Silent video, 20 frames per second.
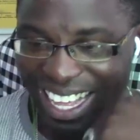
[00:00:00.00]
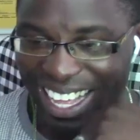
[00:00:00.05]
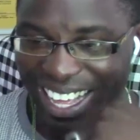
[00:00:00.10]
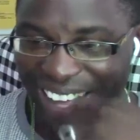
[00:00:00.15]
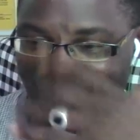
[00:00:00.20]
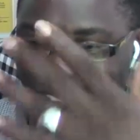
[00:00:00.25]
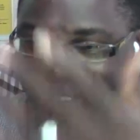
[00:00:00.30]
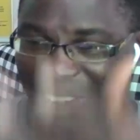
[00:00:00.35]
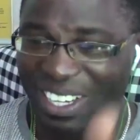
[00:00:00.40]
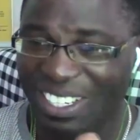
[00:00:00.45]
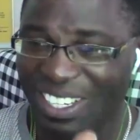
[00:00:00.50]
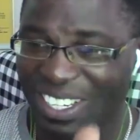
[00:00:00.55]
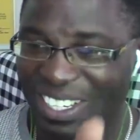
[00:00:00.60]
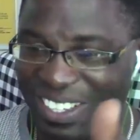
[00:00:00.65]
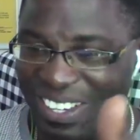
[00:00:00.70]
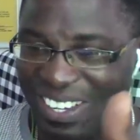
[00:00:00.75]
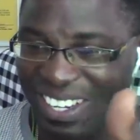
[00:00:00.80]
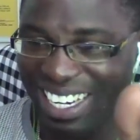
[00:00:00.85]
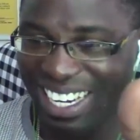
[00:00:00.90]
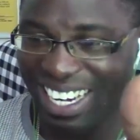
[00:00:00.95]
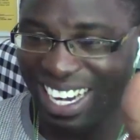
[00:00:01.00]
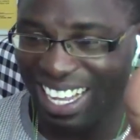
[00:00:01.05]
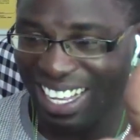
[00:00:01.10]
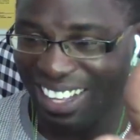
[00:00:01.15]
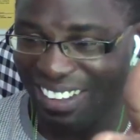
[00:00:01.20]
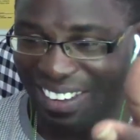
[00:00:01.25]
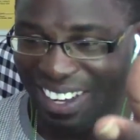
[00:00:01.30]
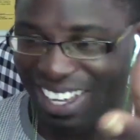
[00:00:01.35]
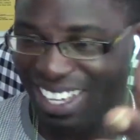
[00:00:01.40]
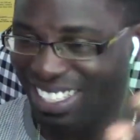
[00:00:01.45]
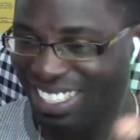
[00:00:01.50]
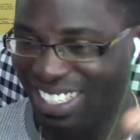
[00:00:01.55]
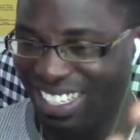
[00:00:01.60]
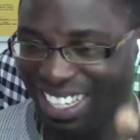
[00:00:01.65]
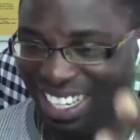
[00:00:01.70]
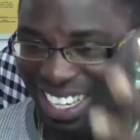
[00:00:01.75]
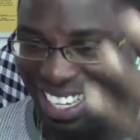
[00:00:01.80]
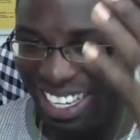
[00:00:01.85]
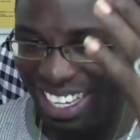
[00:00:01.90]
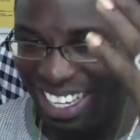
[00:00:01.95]
Everyone just ordered like what?
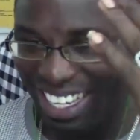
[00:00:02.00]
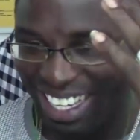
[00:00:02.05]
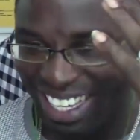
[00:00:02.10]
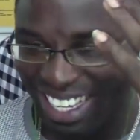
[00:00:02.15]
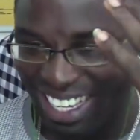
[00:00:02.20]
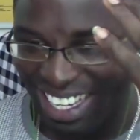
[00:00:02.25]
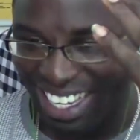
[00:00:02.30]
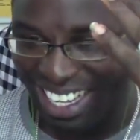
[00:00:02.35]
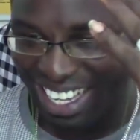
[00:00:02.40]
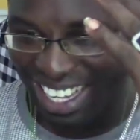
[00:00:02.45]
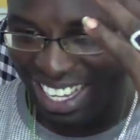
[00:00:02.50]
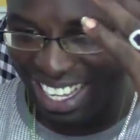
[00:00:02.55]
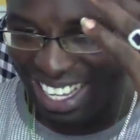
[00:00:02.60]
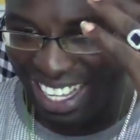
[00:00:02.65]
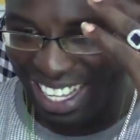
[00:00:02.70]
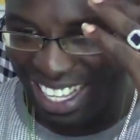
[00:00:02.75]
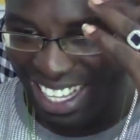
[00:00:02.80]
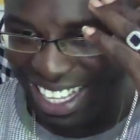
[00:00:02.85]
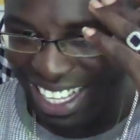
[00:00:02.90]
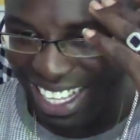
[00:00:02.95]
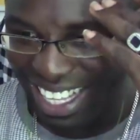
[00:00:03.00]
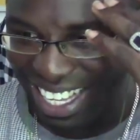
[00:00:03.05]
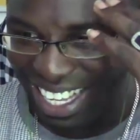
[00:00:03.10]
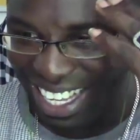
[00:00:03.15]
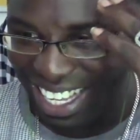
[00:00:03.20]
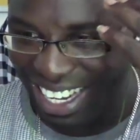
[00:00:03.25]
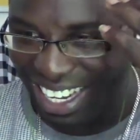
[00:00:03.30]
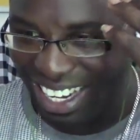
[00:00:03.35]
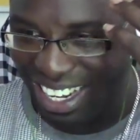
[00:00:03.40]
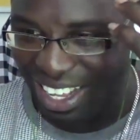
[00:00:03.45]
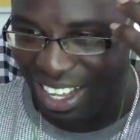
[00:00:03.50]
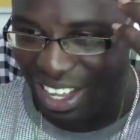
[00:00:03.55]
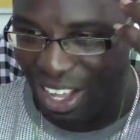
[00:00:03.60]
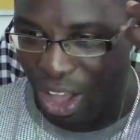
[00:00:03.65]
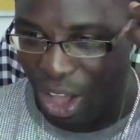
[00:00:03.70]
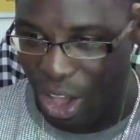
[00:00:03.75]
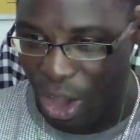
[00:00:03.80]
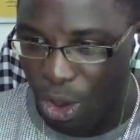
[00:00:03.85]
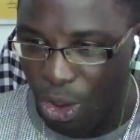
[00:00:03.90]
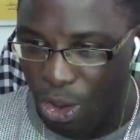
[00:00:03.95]
I'm only 115.
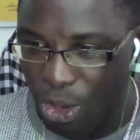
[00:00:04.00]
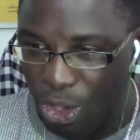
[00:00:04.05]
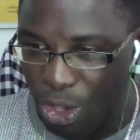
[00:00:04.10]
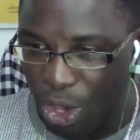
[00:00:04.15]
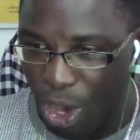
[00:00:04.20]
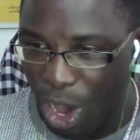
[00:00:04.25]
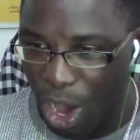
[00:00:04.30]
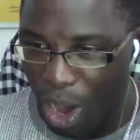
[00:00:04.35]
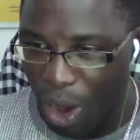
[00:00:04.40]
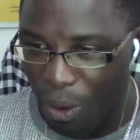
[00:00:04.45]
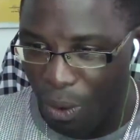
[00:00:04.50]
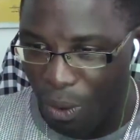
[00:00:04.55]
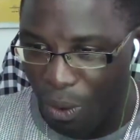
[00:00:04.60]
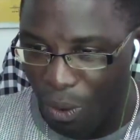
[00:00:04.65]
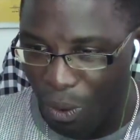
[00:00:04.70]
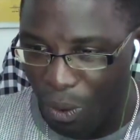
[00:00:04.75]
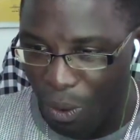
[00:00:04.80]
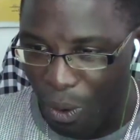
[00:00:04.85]
No.